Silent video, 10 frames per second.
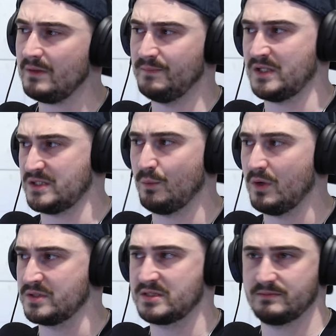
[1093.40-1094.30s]
Because I
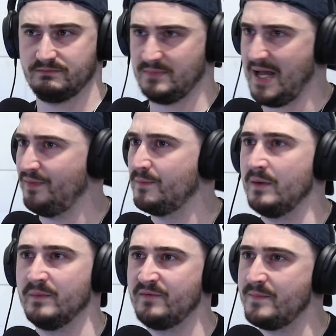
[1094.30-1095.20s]
was at the
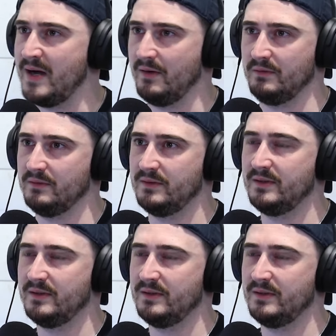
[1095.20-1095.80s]
bottom of the barrel.